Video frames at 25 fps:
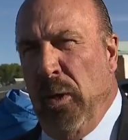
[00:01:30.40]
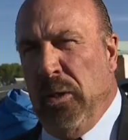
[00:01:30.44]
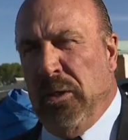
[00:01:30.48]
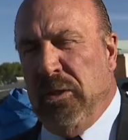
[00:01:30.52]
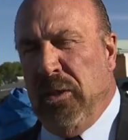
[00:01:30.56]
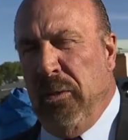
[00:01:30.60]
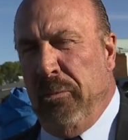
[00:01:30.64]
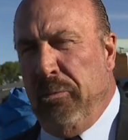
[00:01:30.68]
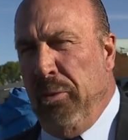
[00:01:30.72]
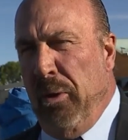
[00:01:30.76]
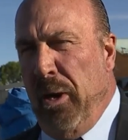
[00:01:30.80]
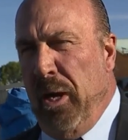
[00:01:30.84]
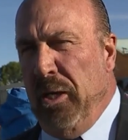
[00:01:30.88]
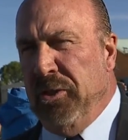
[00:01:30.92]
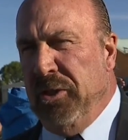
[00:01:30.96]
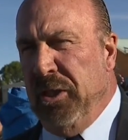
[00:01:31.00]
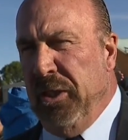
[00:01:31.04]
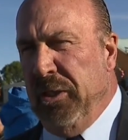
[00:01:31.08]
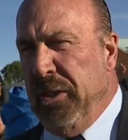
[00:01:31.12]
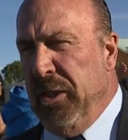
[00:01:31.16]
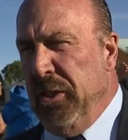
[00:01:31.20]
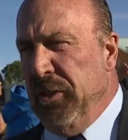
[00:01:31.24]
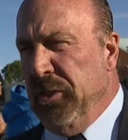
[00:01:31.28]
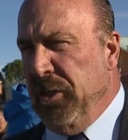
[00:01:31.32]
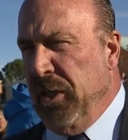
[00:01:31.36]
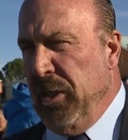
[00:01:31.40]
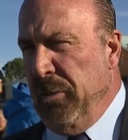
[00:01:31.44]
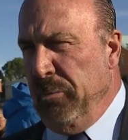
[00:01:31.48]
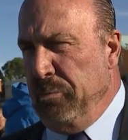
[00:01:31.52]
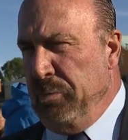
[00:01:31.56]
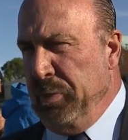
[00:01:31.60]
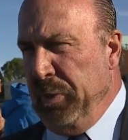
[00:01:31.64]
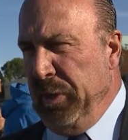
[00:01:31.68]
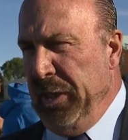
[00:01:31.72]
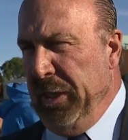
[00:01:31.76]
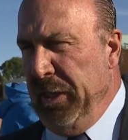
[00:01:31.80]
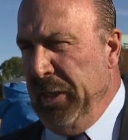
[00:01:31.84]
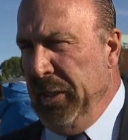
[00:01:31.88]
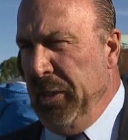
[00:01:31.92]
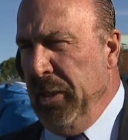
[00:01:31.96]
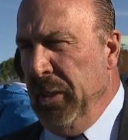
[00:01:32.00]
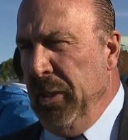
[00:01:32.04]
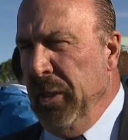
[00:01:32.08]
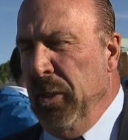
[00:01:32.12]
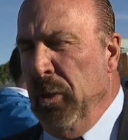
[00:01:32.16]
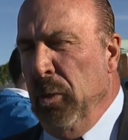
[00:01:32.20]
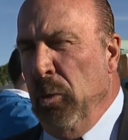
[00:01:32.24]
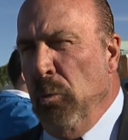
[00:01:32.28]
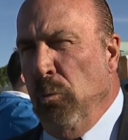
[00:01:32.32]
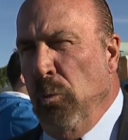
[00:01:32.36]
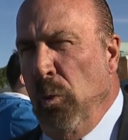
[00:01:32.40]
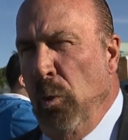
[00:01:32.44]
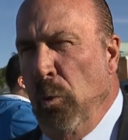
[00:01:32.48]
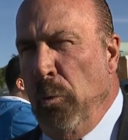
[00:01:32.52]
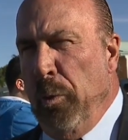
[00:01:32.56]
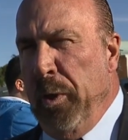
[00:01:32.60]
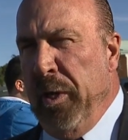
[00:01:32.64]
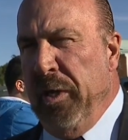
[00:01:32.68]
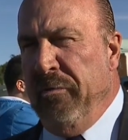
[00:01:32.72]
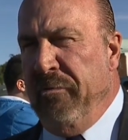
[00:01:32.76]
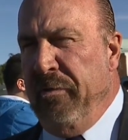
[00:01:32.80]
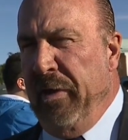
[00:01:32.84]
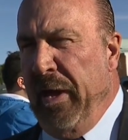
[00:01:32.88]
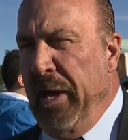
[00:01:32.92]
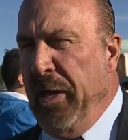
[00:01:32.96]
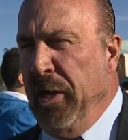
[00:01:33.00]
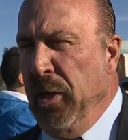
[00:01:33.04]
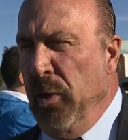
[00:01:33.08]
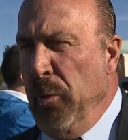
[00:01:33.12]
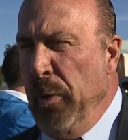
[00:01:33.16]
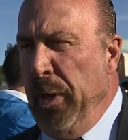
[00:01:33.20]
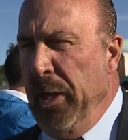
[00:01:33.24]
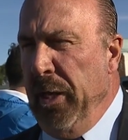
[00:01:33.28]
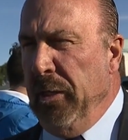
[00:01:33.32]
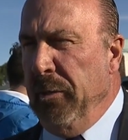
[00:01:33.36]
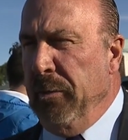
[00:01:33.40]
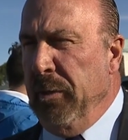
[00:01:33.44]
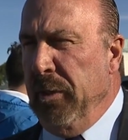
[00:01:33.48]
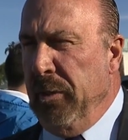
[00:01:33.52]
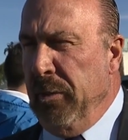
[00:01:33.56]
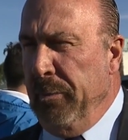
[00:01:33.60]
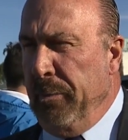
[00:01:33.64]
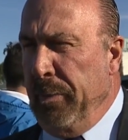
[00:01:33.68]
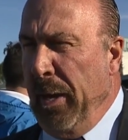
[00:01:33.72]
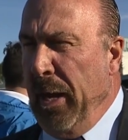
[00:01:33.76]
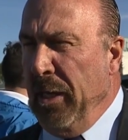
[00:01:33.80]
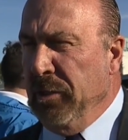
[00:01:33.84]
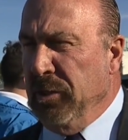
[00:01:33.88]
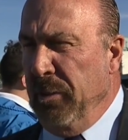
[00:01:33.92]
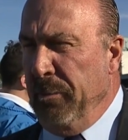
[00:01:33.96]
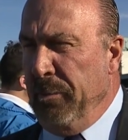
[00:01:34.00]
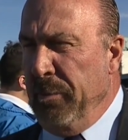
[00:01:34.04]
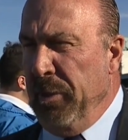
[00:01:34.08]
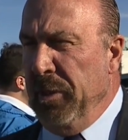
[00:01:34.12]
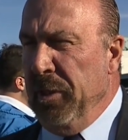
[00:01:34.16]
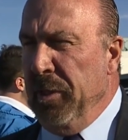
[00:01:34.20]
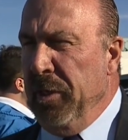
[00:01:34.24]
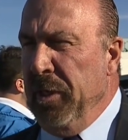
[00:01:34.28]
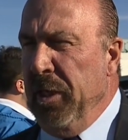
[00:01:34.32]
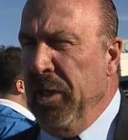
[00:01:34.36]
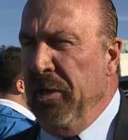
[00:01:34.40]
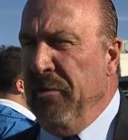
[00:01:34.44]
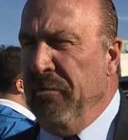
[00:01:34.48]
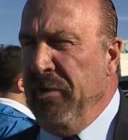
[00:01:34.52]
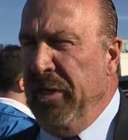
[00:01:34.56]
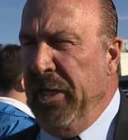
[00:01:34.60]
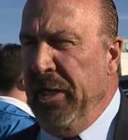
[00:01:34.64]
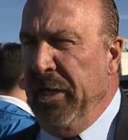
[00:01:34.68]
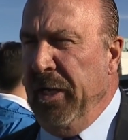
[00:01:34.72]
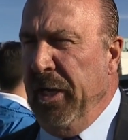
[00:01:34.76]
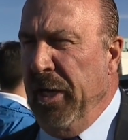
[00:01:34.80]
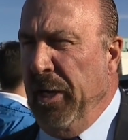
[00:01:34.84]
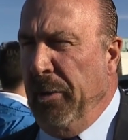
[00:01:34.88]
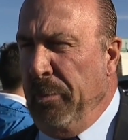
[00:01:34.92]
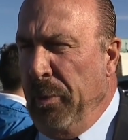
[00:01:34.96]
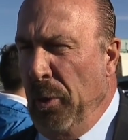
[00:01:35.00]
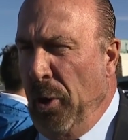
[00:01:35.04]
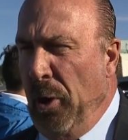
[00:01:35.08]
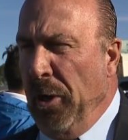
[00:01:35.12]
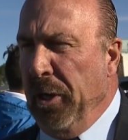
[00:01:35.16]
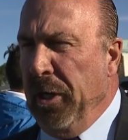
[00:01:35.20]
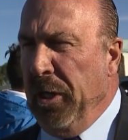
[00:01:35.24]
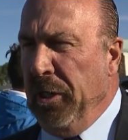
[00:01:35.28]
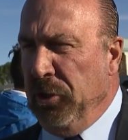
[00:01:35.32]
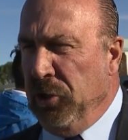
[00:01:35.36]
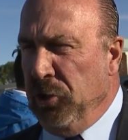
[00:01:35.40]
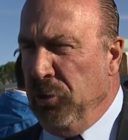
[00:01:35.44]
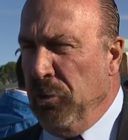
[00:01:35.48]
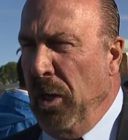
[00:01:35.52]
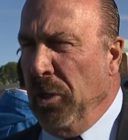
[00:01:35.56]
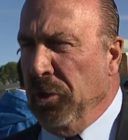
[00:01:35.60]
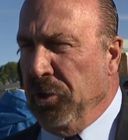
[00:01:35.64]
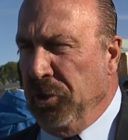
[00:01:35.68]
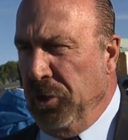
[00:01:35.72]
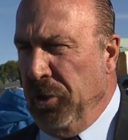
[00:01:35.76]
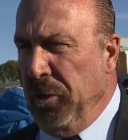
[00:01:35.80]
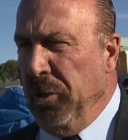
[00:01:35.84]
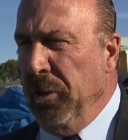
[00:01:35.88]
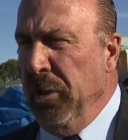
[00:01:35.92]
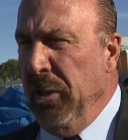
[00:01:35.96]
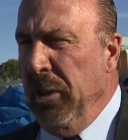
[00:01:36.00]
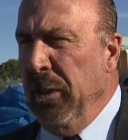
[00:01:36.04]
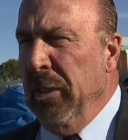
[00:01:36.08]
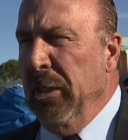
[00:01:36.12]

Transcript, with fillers: Once the project is complete, we'll reevaluate the possibility of needing a parking structure,